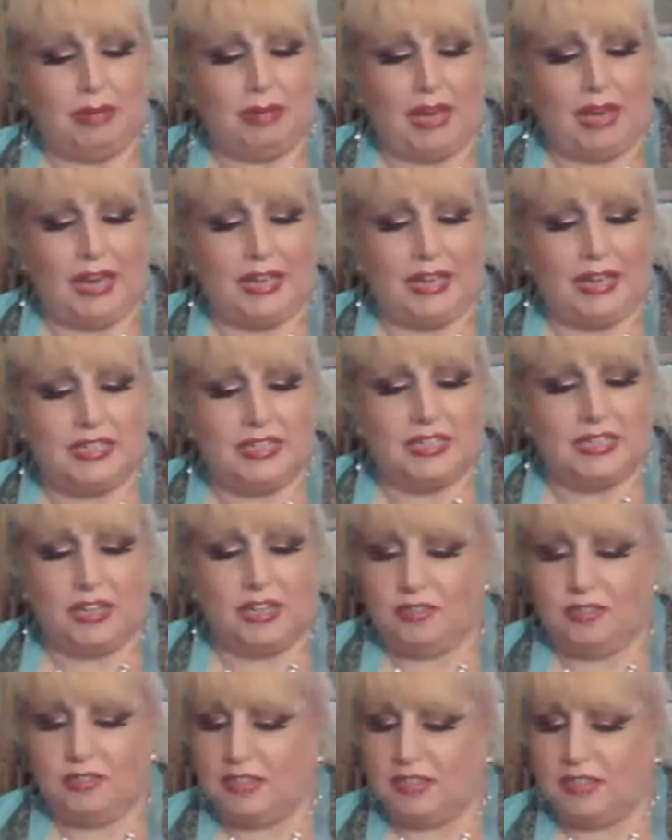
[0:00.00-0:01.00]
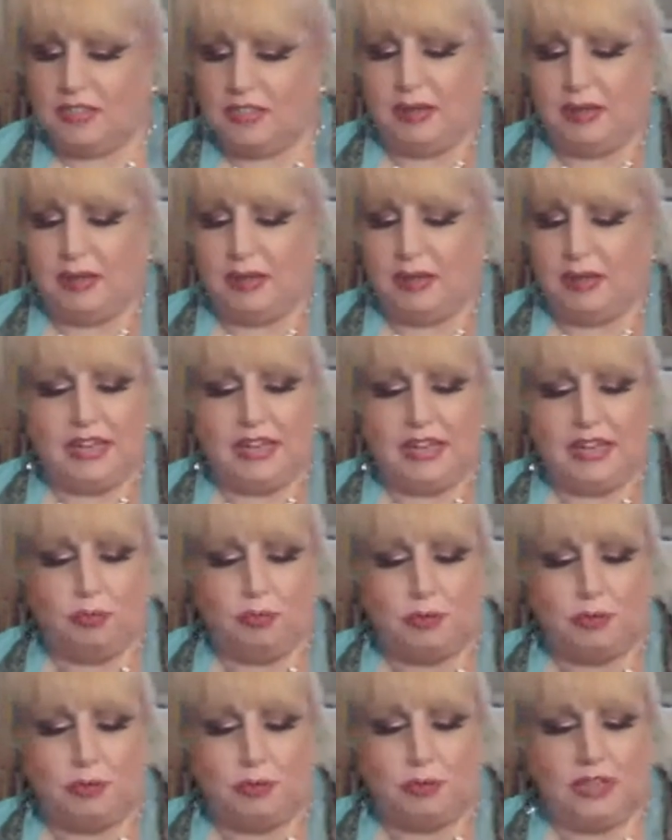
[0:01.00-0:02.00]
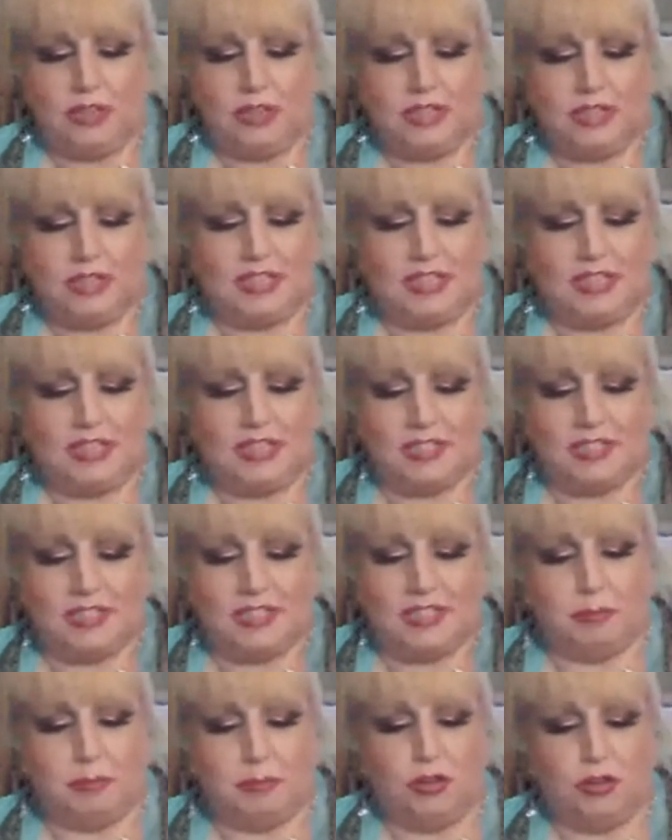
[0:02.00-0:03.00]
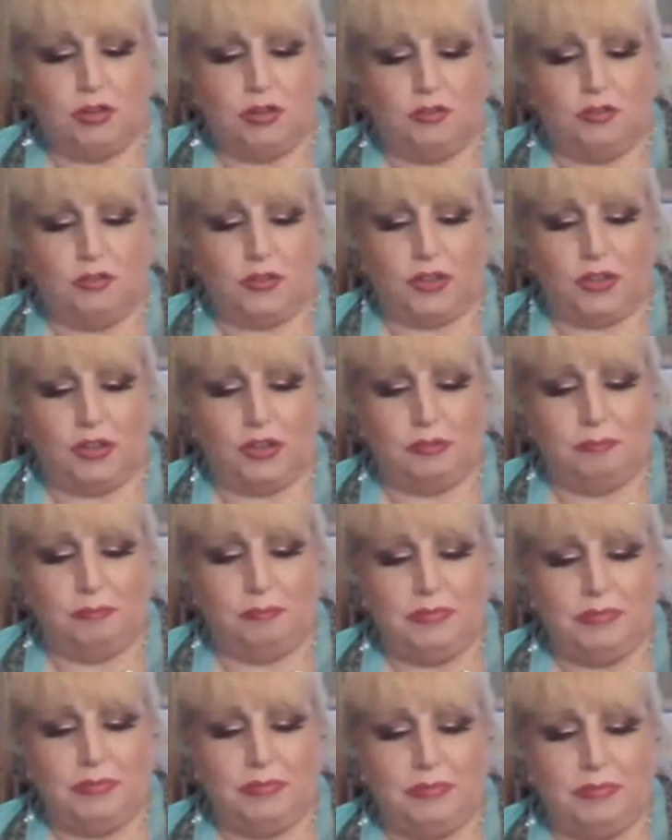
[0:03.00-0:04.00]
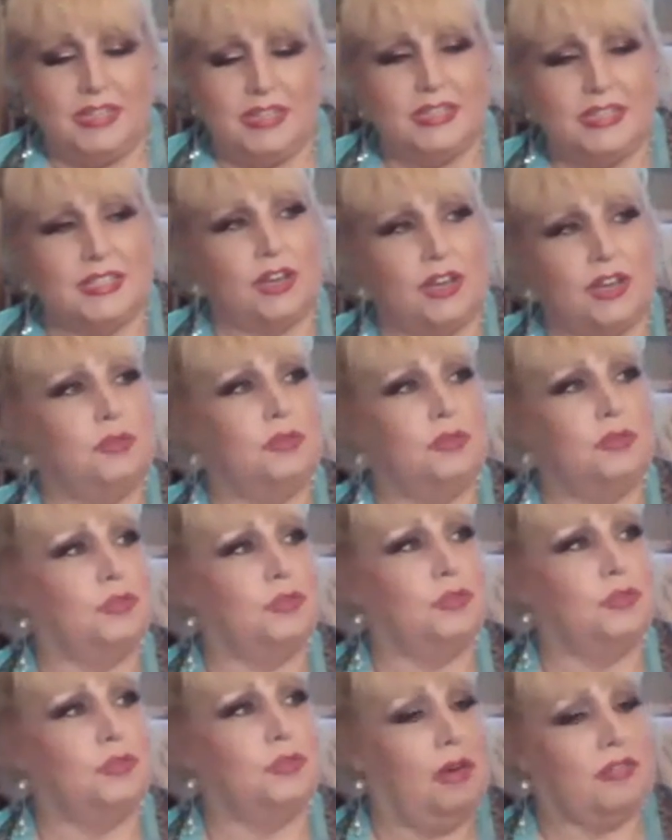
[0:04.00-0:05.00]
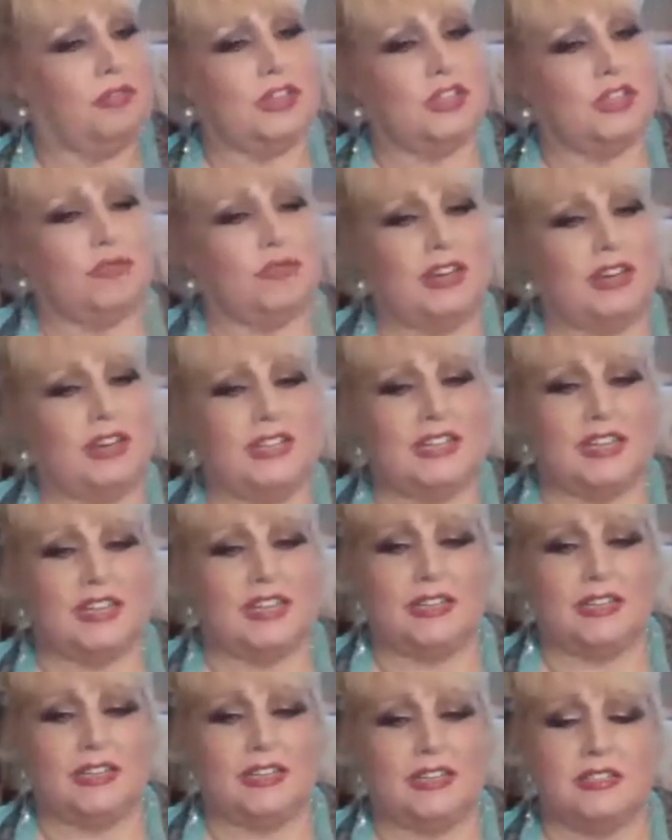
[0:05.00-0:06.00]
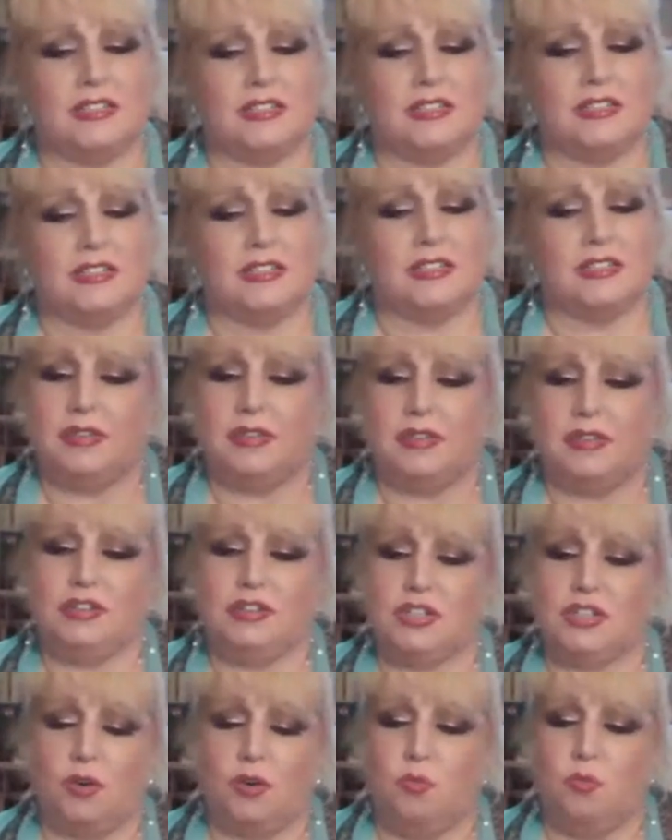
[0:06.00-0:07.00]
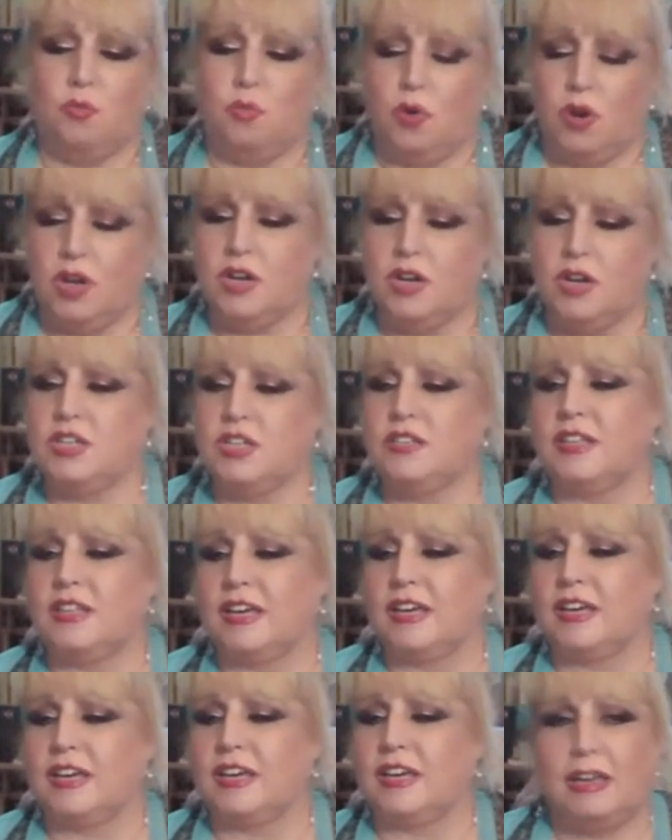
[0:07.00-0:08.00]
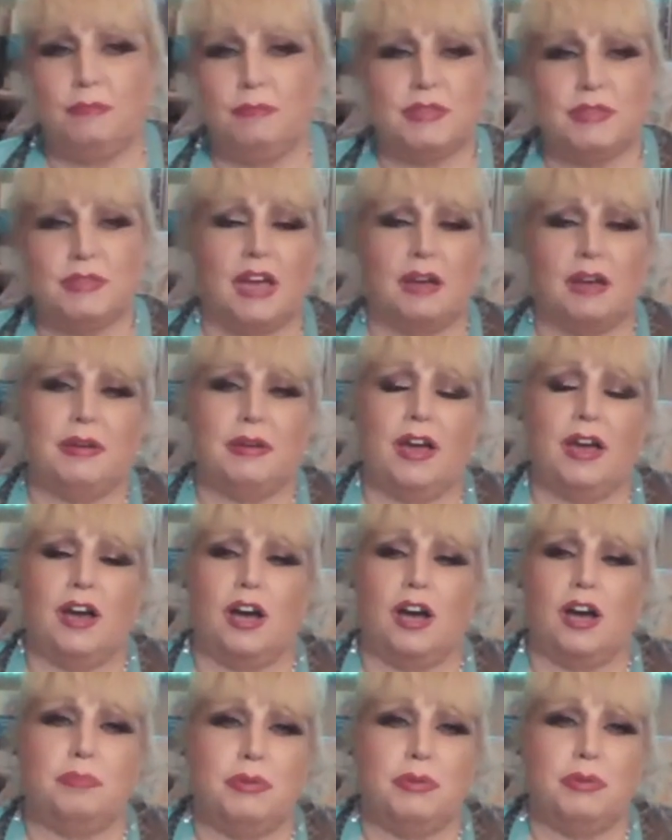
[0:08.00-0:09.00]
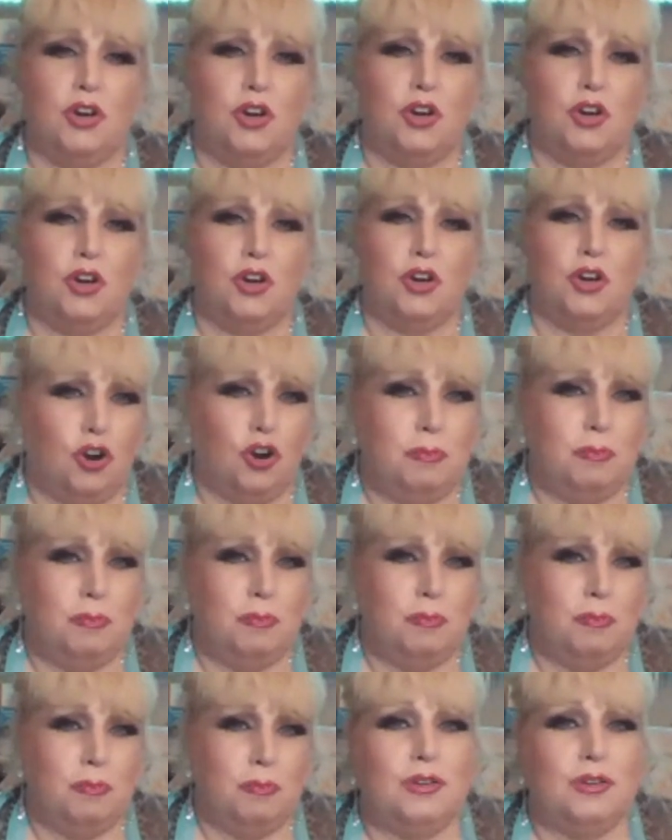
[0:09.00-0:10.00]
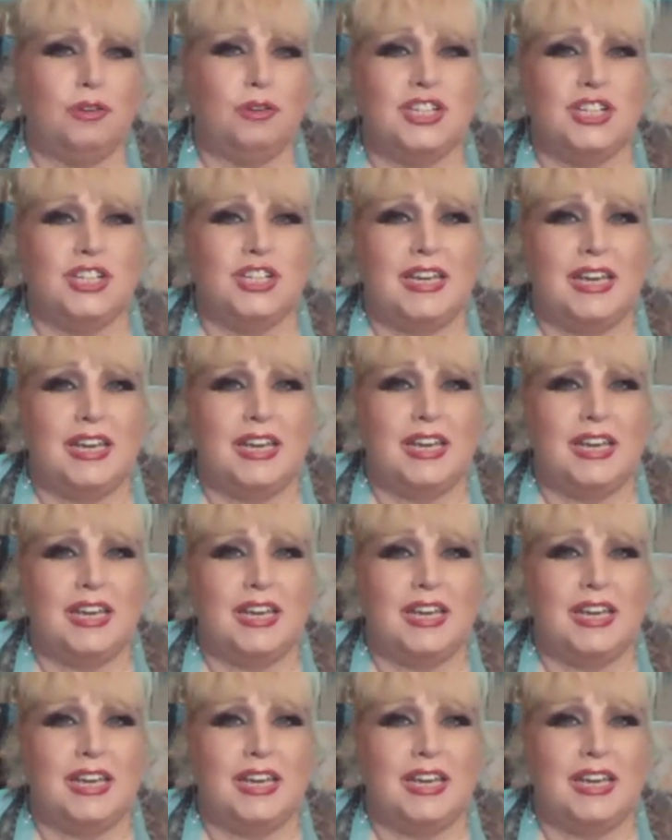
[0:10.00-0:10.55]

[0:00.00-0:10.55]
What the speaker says: this money and opportunity is going to be good for you. So throughout these readings, there is a word that keeps coming up: opportunity and